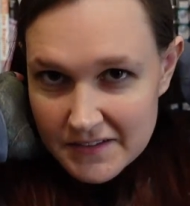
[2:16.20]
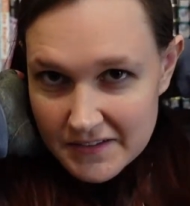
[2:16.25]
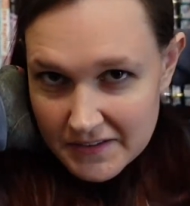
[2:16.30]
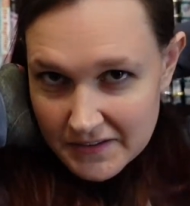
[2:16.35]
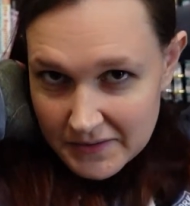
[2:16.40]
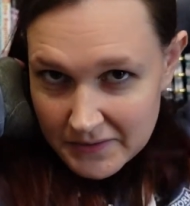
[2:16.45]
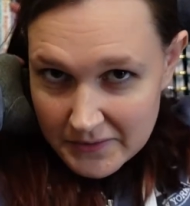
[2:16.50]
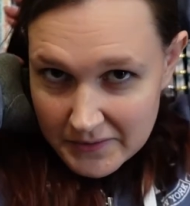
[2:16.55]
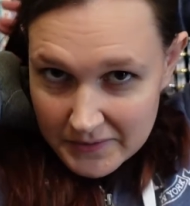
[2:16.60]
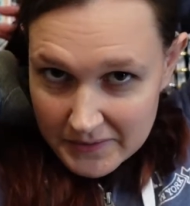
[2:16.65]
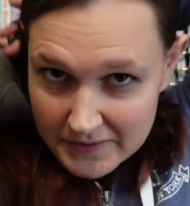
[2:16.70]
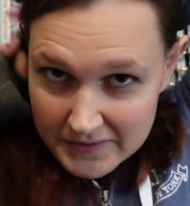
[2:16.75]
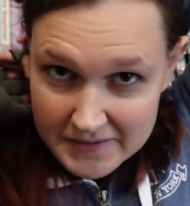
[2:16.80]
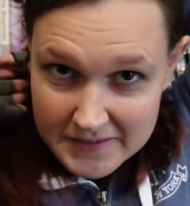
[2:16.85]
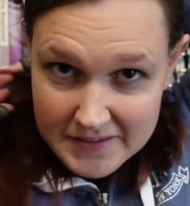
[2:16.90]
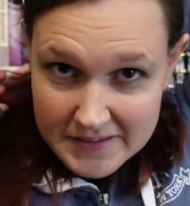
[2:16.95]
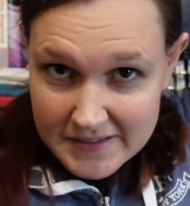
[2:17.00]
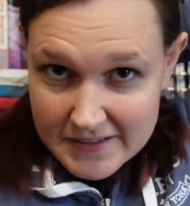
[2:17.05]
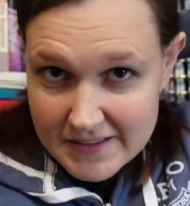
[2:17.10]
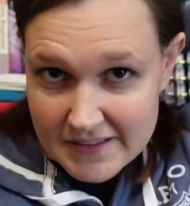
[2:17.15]
So,
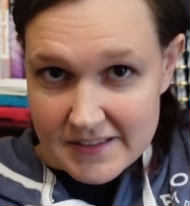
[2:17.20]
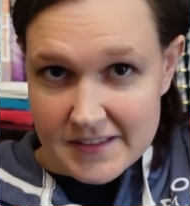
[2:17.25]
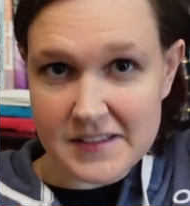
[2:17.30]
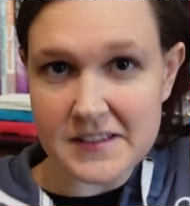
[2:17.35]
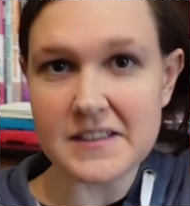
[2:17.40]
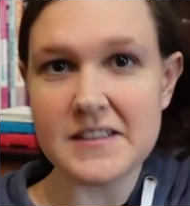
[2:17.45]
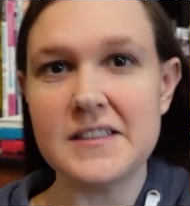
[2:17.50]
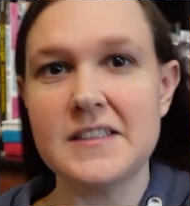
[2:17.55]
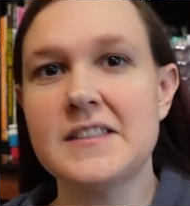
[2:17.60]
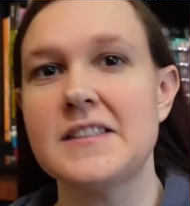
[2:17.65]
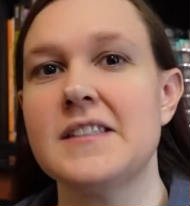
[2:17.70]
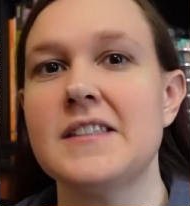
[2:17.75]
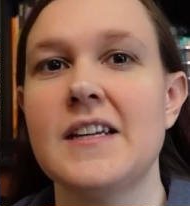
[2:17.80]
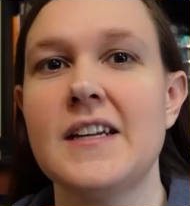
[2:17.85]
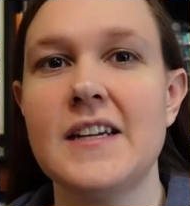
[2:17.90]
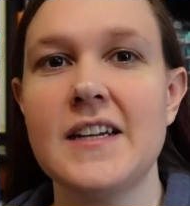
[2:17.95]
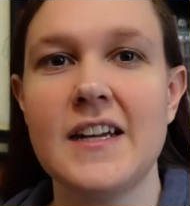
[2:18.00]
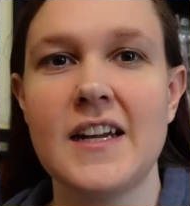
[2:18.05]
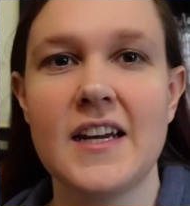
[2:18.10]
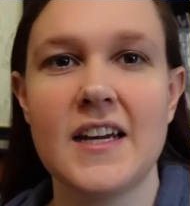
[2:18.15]
still
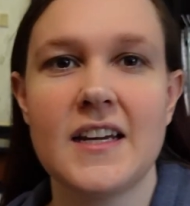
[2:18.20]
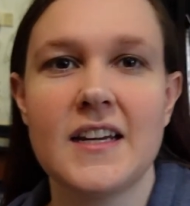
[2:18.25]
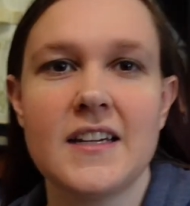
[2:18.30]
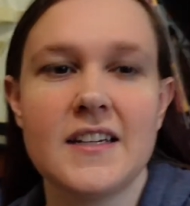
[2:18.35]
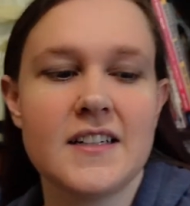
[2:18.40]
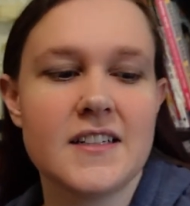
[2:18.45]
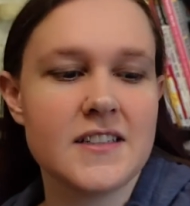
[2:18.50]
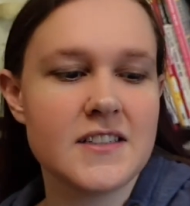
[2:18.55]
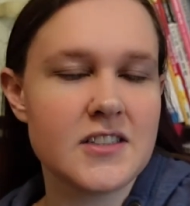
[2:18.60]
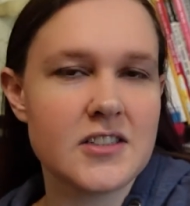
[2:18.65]
Sunday.